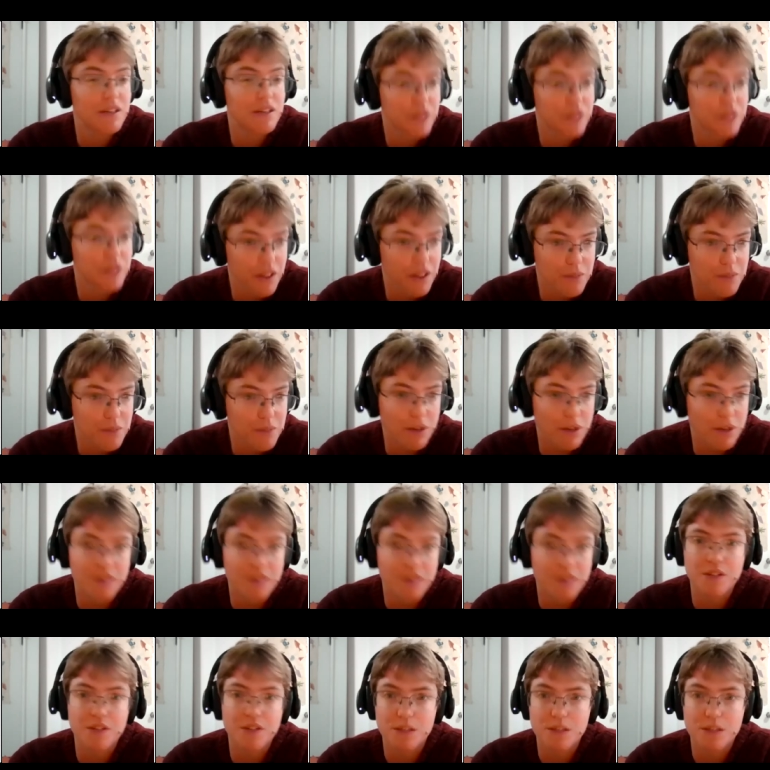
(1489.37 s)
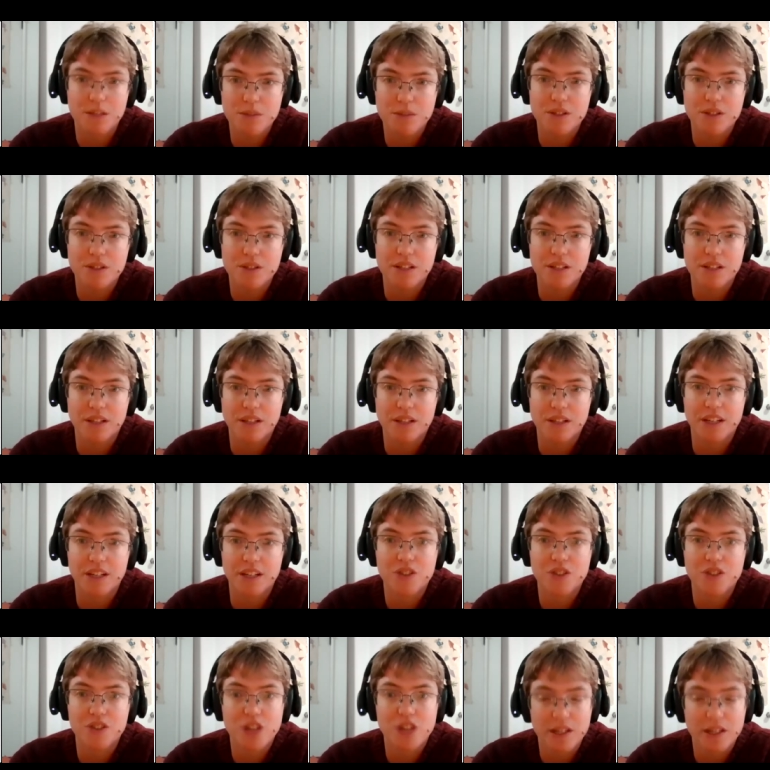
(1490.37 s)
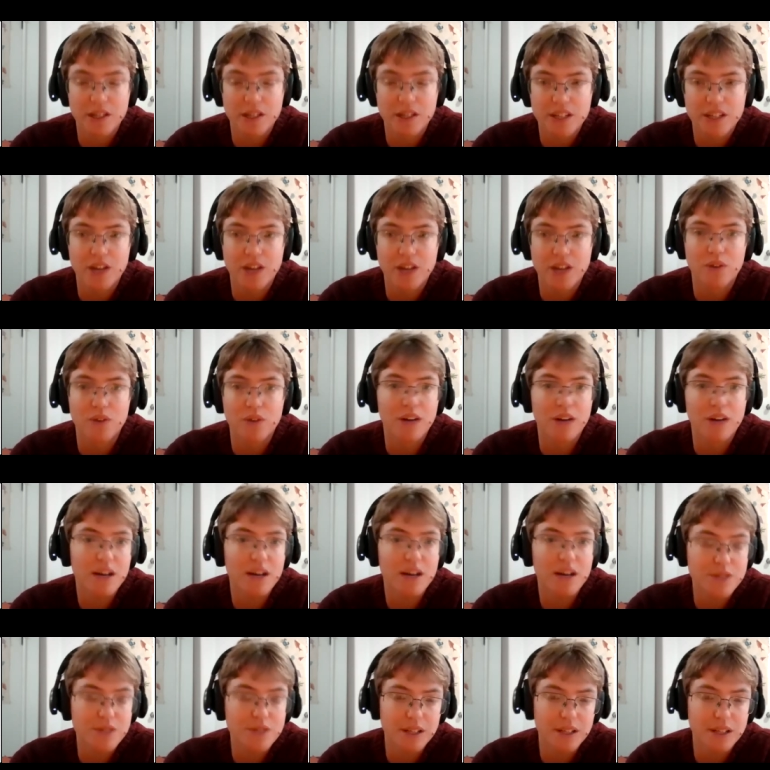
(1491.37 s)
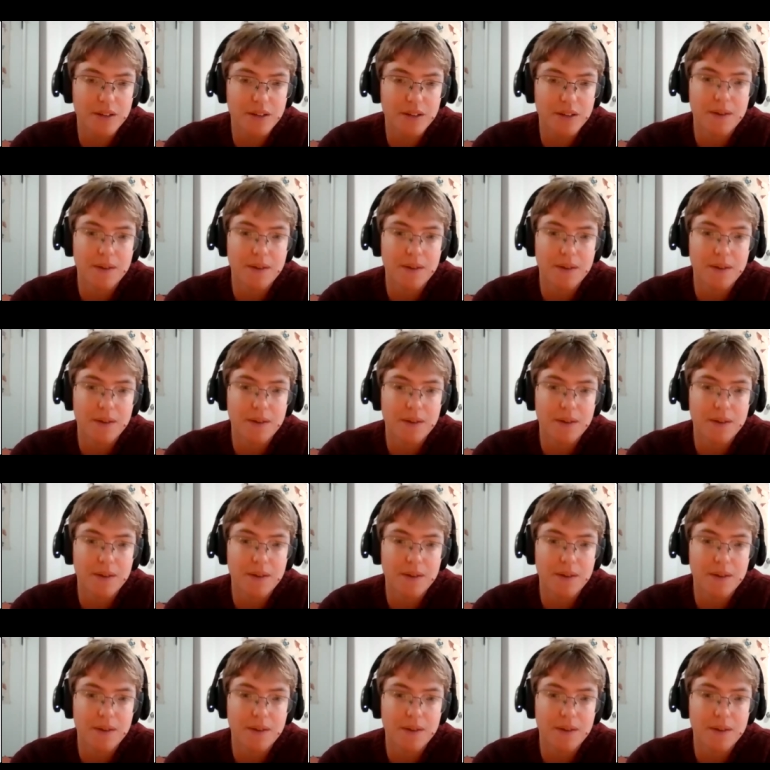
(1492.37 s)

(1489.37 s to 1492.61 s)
every other part of the community, like childcare or housing.